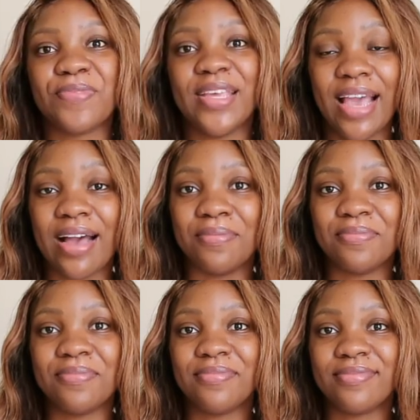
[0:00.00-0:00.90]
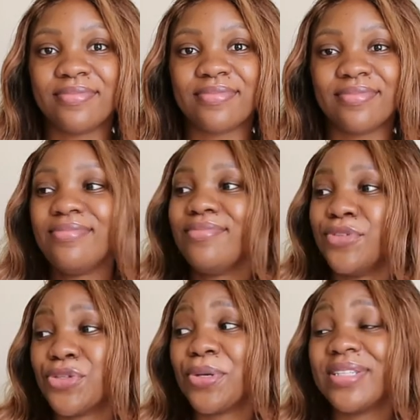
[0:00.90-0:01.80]
yeah,
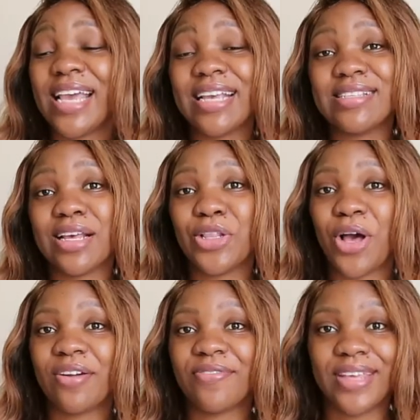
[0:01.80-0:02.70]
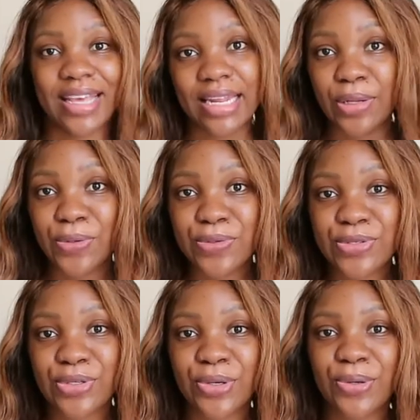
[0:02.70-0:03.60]
so it takes a lot of getting
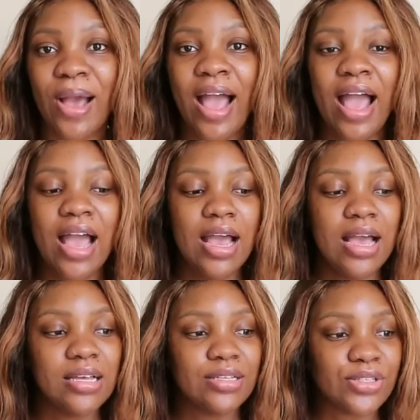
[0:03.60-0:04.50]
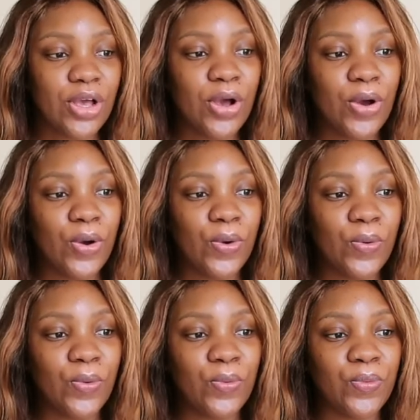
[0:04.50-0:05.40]
used to.
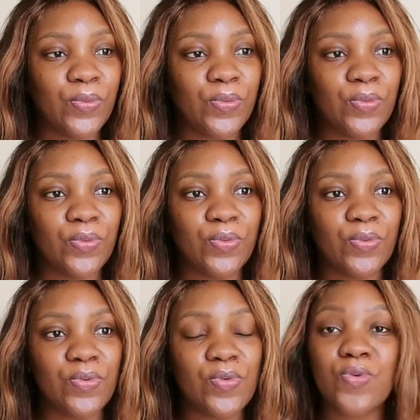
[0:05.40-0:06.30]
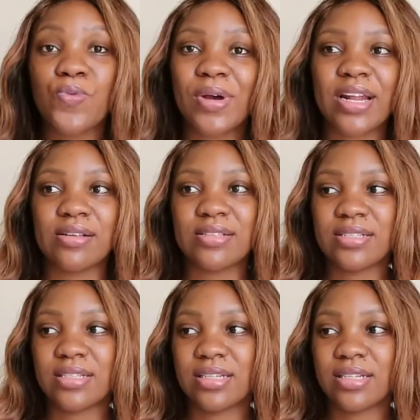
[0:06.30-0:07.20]
So what
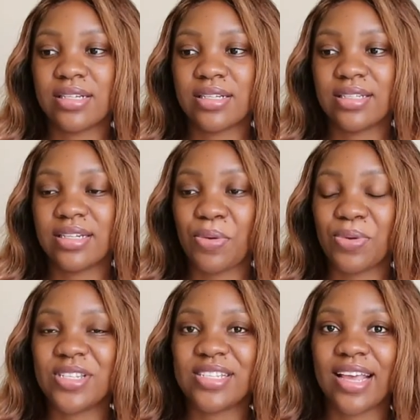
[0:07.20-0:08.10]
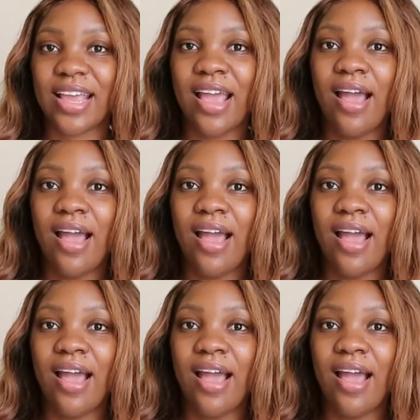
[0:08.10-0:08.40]
else did I want to say?